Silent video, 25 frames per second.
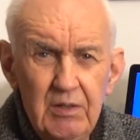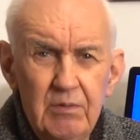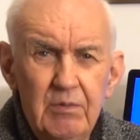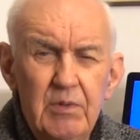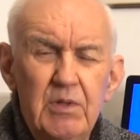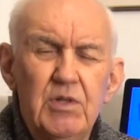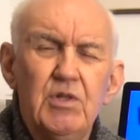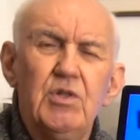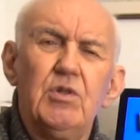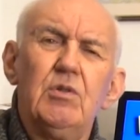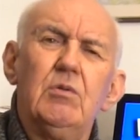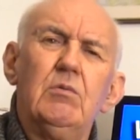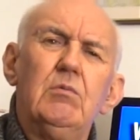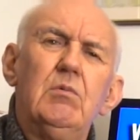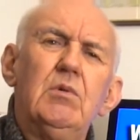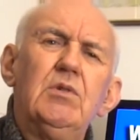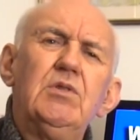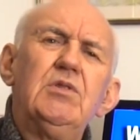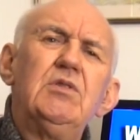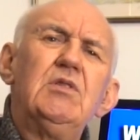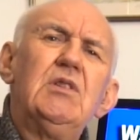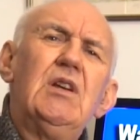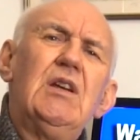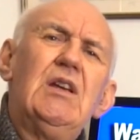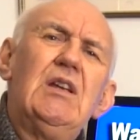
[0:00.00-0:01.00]
which
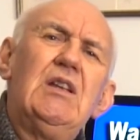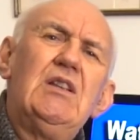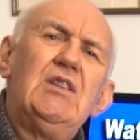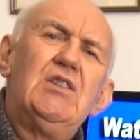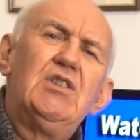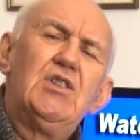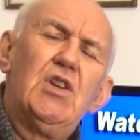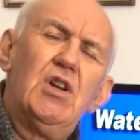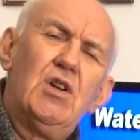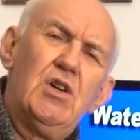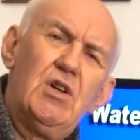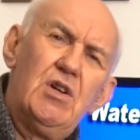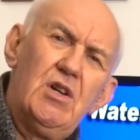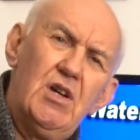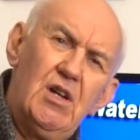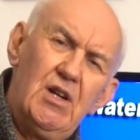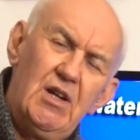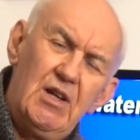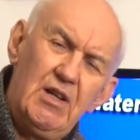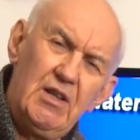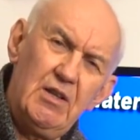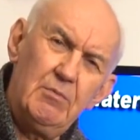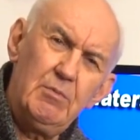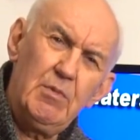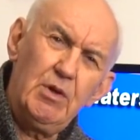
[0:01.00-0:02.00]
wasn't
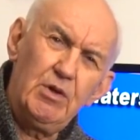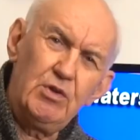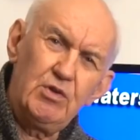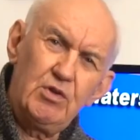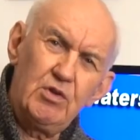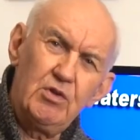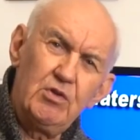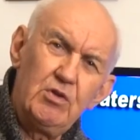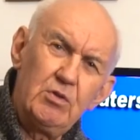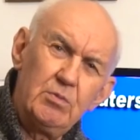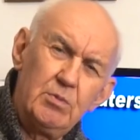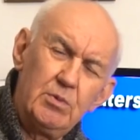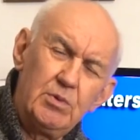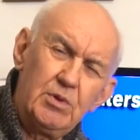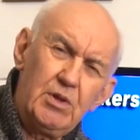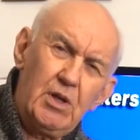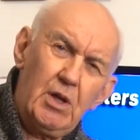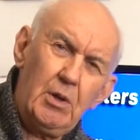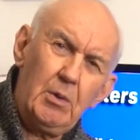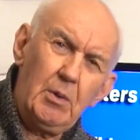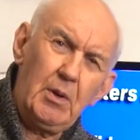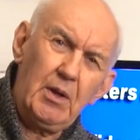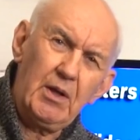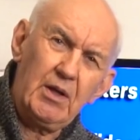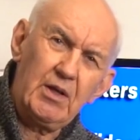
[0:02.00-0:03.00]
entirely the most suitable
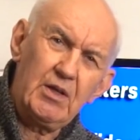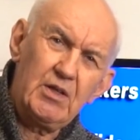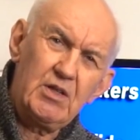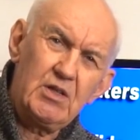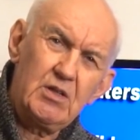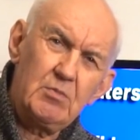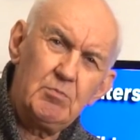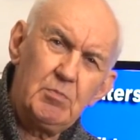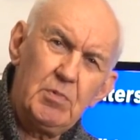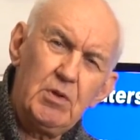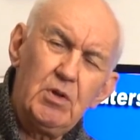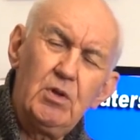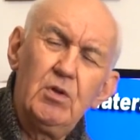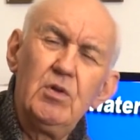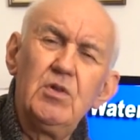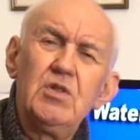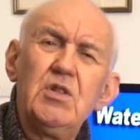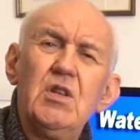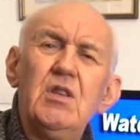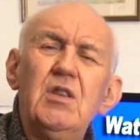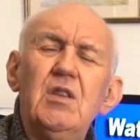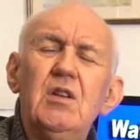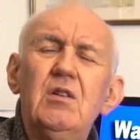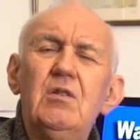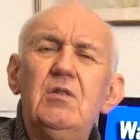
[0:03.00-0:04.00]
coax because
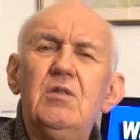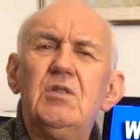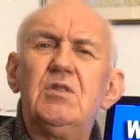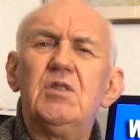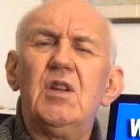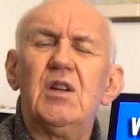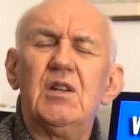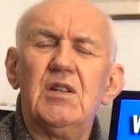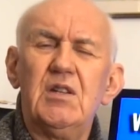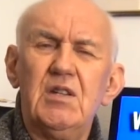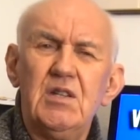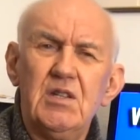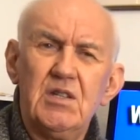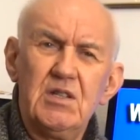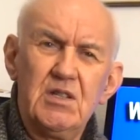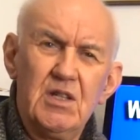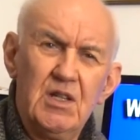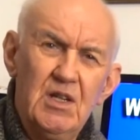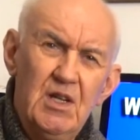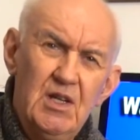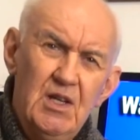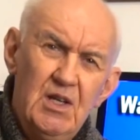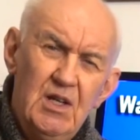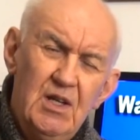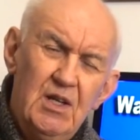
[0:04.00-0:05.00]
in those days
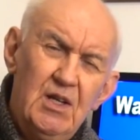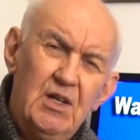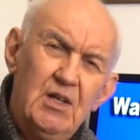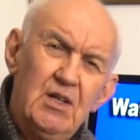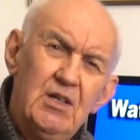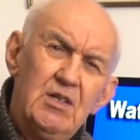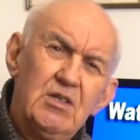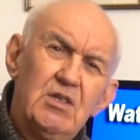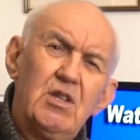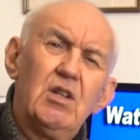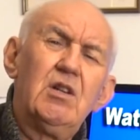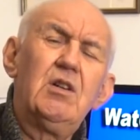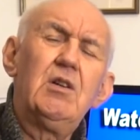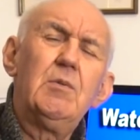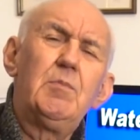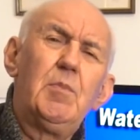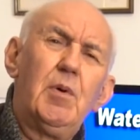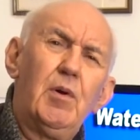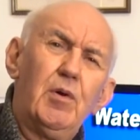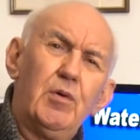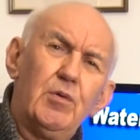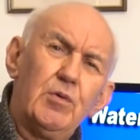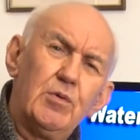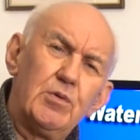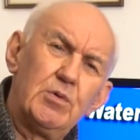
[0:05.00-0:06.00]

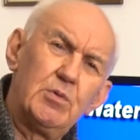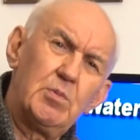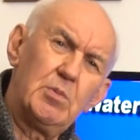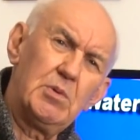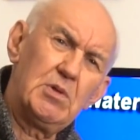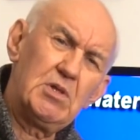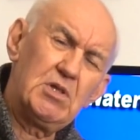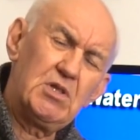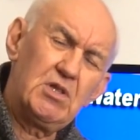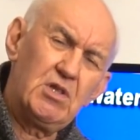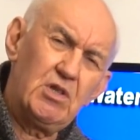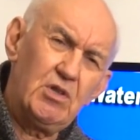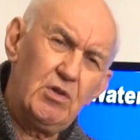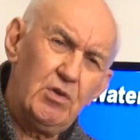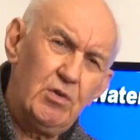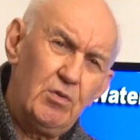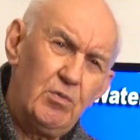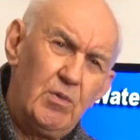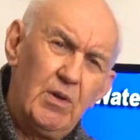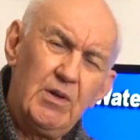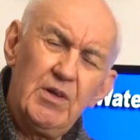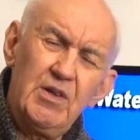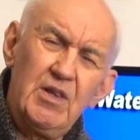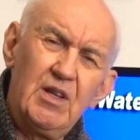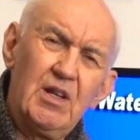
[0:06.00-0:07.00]
dipoles were still
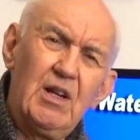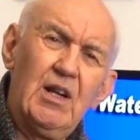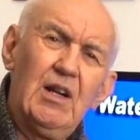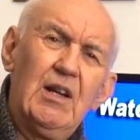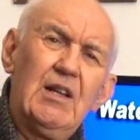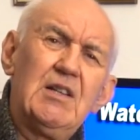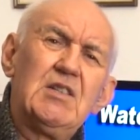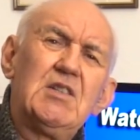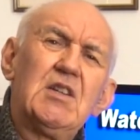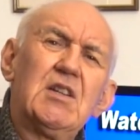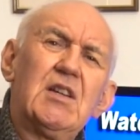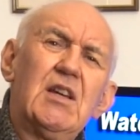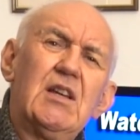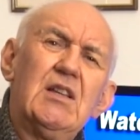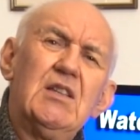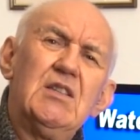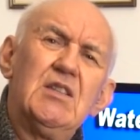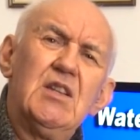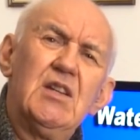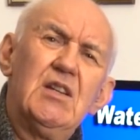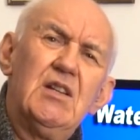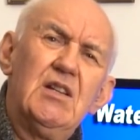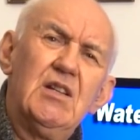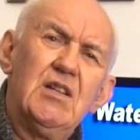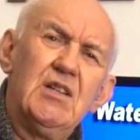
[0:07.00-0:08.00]
one of the classic
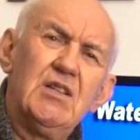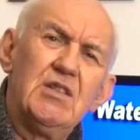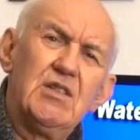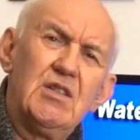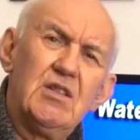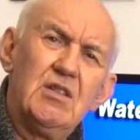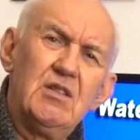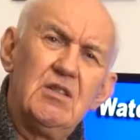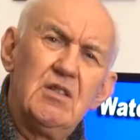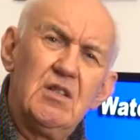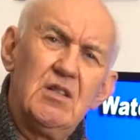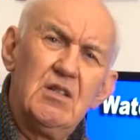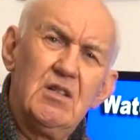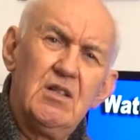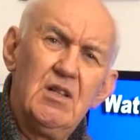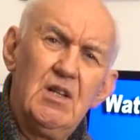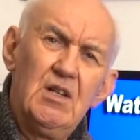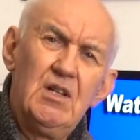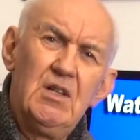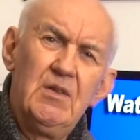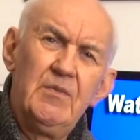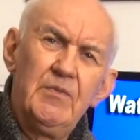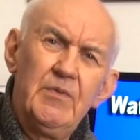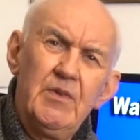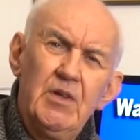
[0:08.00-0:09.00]
antennas and uh,
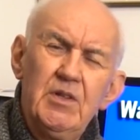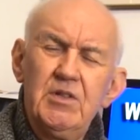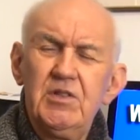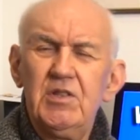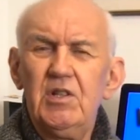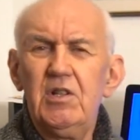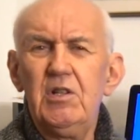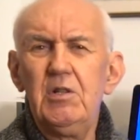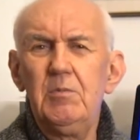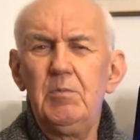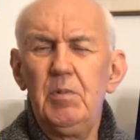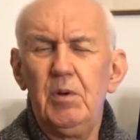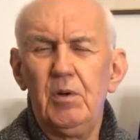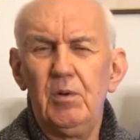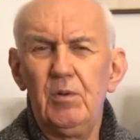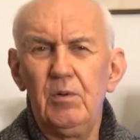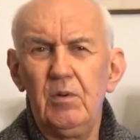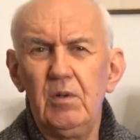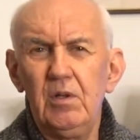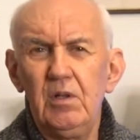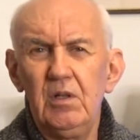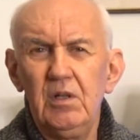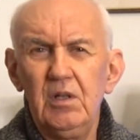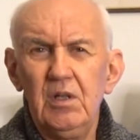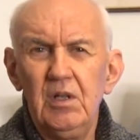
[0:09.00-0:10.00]
a
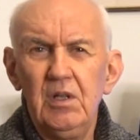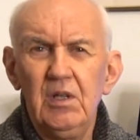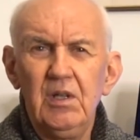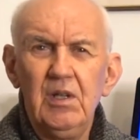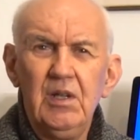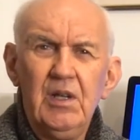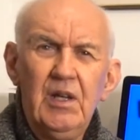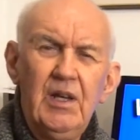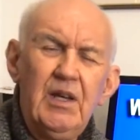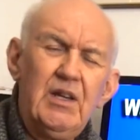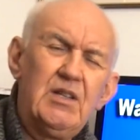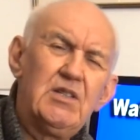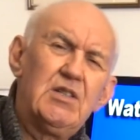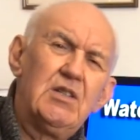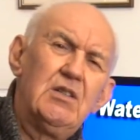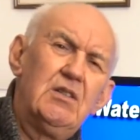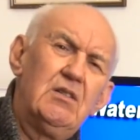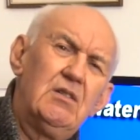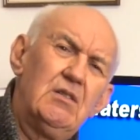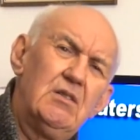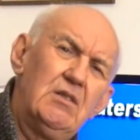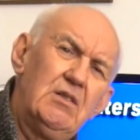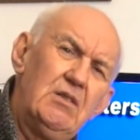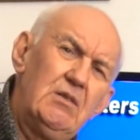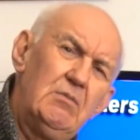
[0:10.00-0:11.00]
dipole has an,
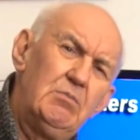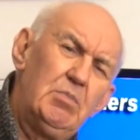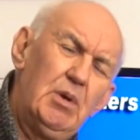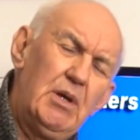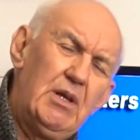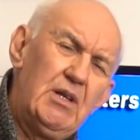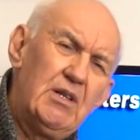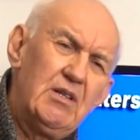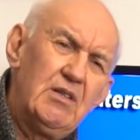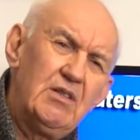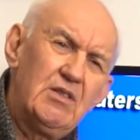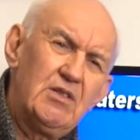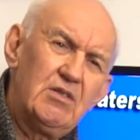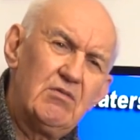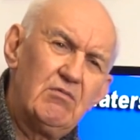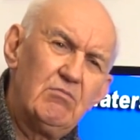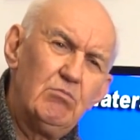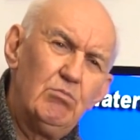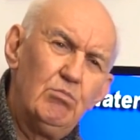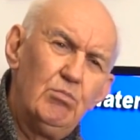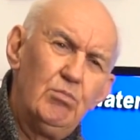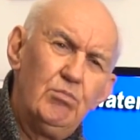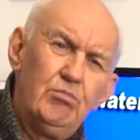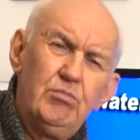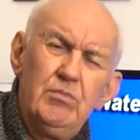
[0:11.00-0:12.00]
an impedance
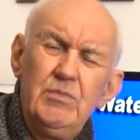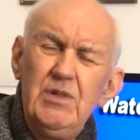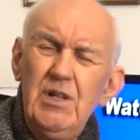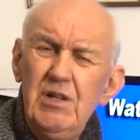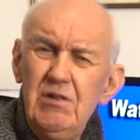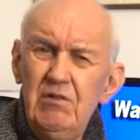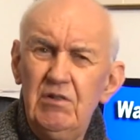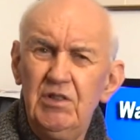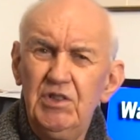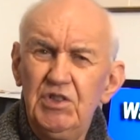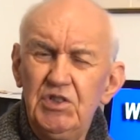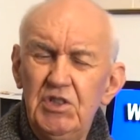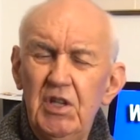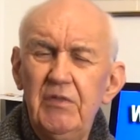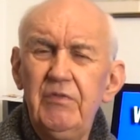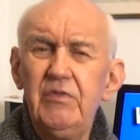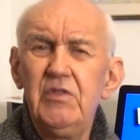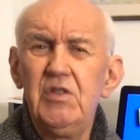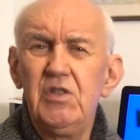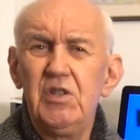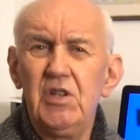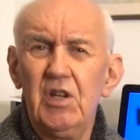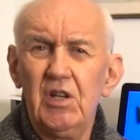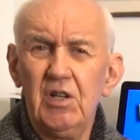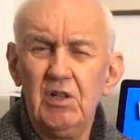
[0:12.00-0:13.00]
nearer
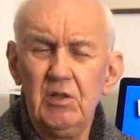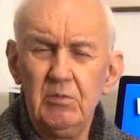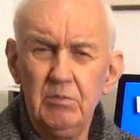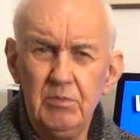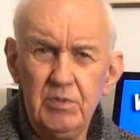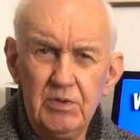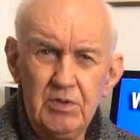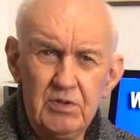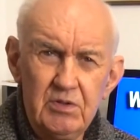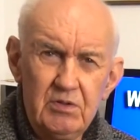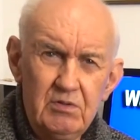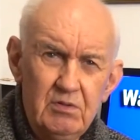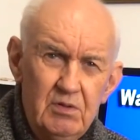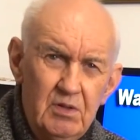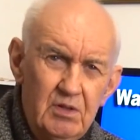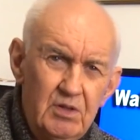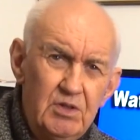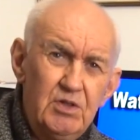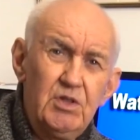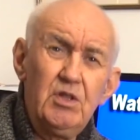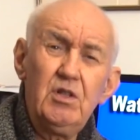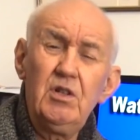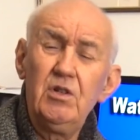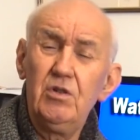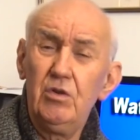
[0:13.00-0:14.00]
70 ohms,
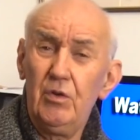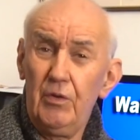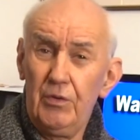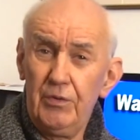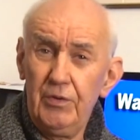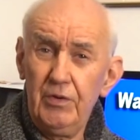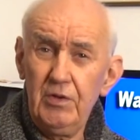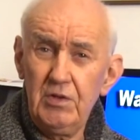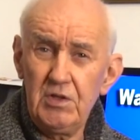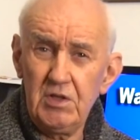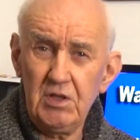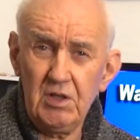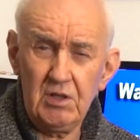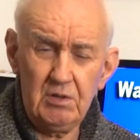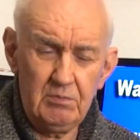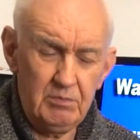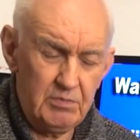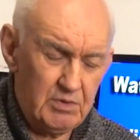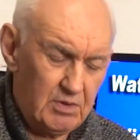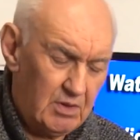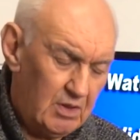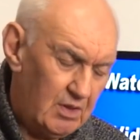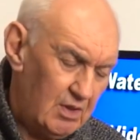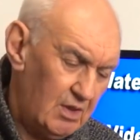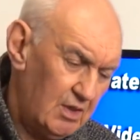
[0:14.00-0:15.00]
certainly not 30
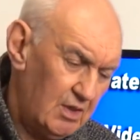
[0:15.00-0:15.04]
ohms.